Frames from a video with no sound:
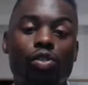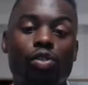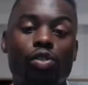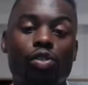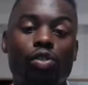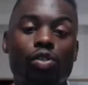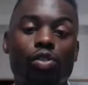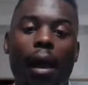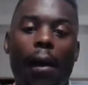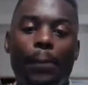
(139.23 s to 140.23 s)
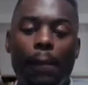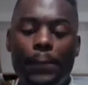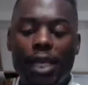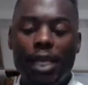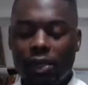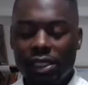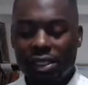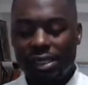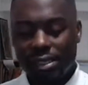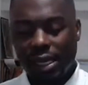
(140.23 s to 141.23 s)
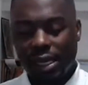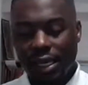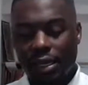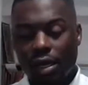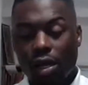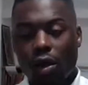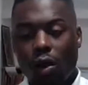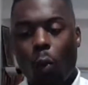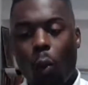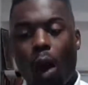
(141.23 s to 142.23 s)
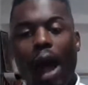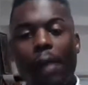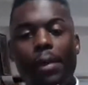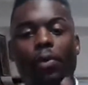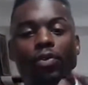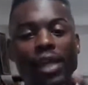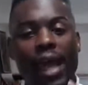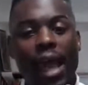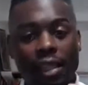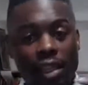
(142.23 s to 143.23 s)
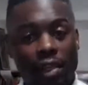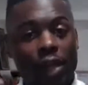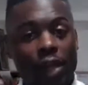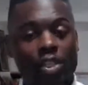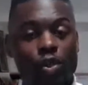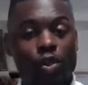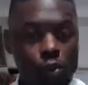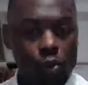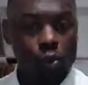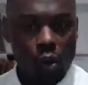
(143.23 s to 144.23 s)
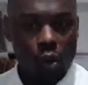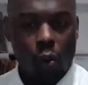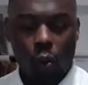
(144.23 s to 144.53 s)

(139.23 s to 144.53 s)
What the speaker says: So, but people need to understand why people react like the way they do